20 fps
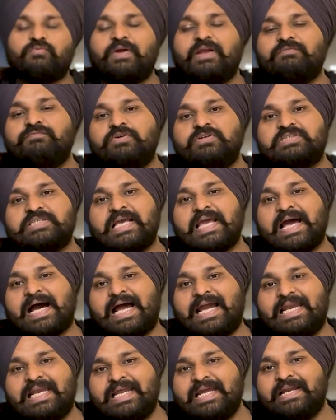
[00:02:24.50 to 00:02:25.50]
when we say
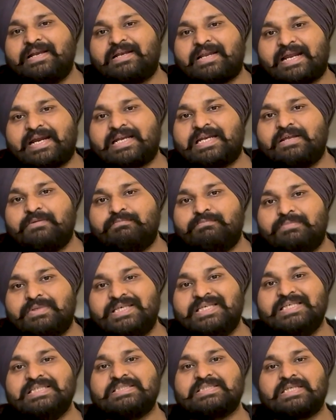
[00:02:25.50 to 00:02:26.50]
highly interactive
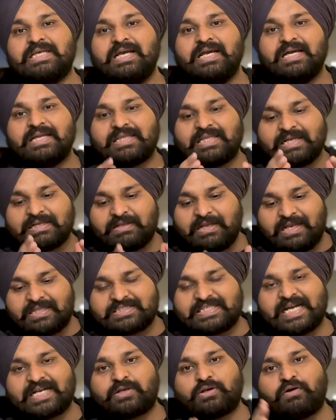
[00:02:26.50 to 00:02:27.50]
means the
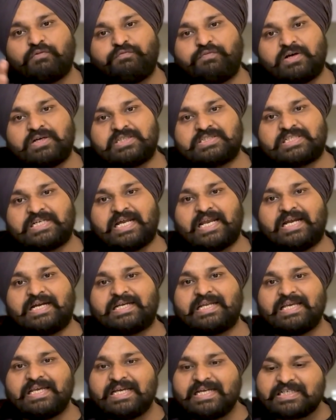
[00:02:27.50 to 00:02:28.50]
set of
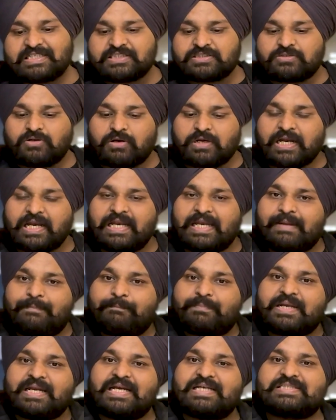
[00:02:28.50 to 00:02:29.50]
functionality, it is not a
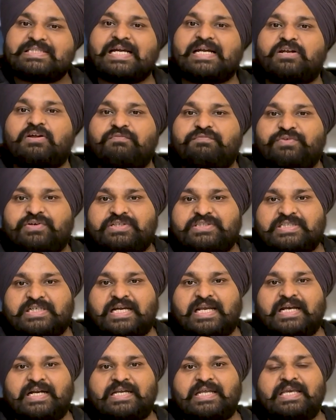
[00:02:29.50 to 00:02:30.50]
limited set of
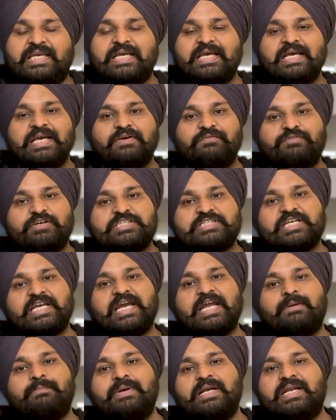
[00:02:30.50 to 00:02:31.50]
functionality which
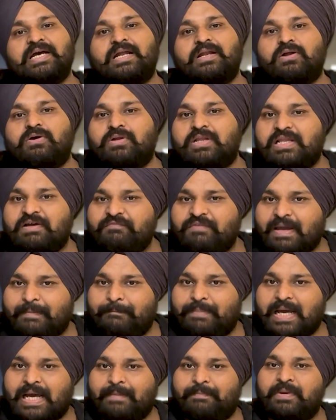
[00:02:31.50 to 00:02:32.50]
can be done on the web
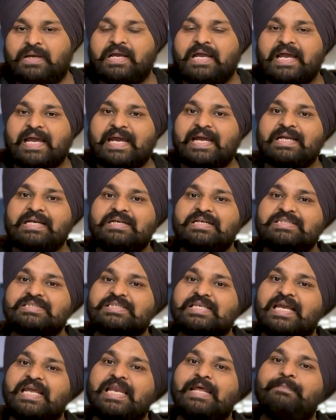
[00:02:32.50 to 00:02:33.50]
app. And the
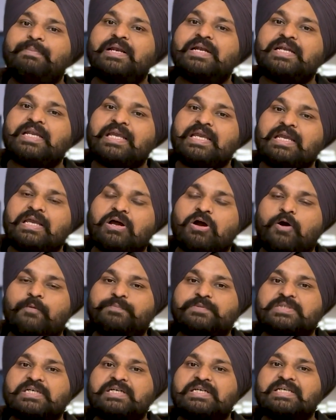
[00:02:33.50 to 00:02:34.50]
scalability
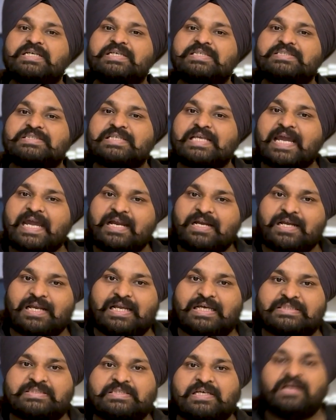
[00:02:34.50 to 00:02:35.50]
option is
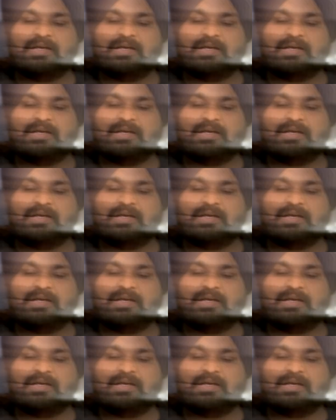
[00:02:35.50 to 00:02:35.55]
endless.